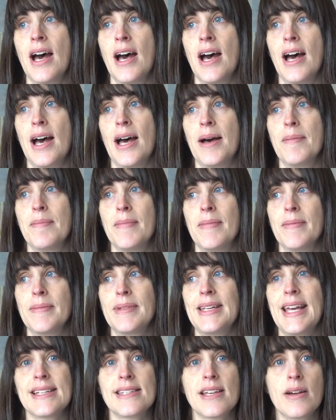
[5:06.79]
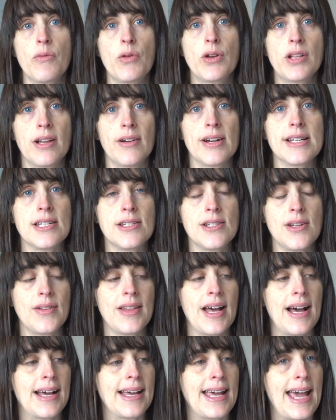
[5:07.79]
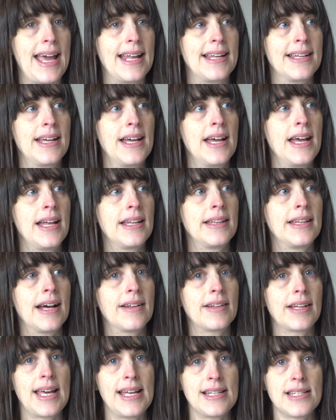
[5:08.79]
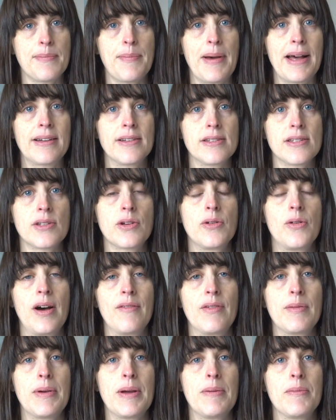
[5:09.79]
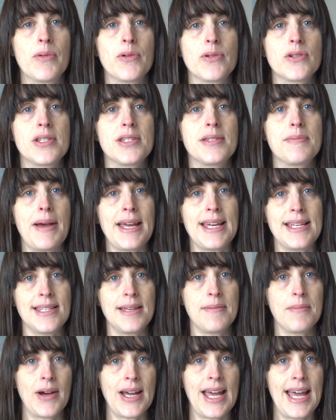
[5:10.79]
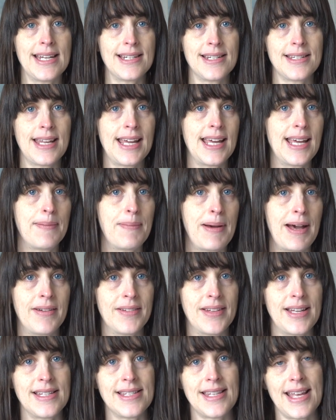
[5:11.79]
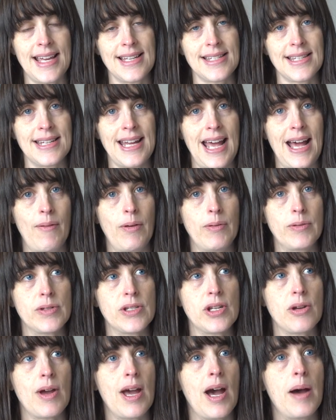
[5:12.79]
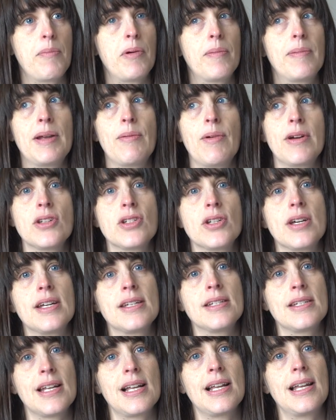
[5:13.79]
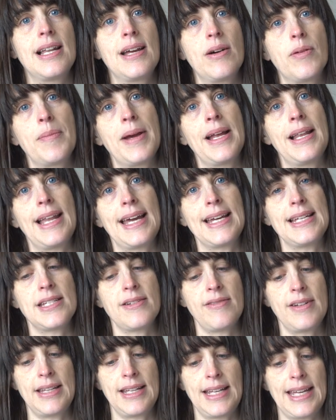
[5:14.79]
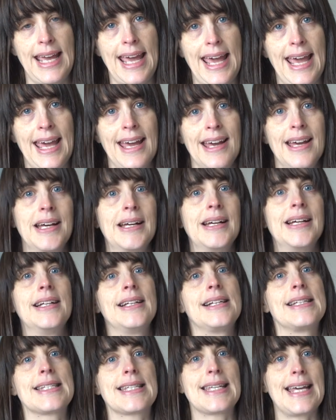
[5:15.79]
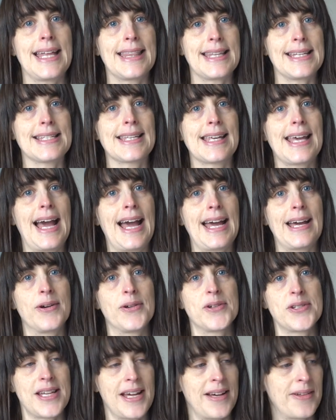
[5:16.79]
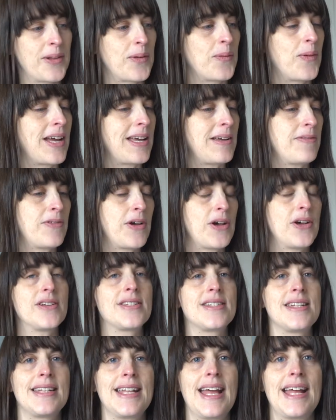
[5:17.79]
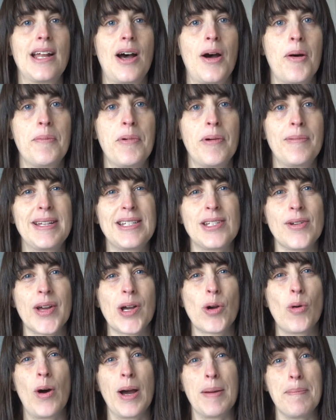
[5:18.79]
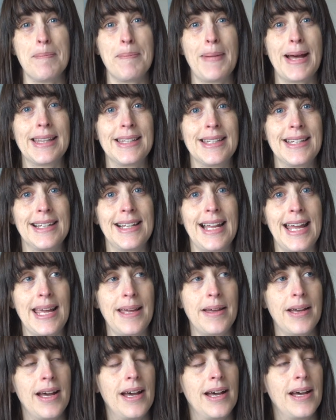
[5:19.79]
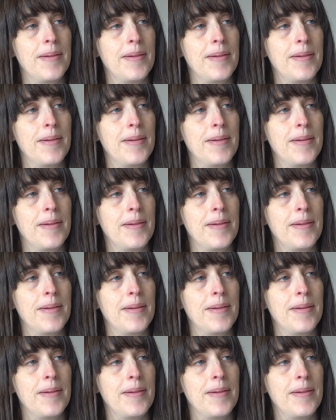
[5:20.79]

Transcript: Yes, I would like to do that again. Now the kids are back at school, I have a bit more space in my head to think about these things and how I would do it. I probably won't do it until a little bit later in the year. Let's get this chaos out the way first. And then I'll probably do it quite manually.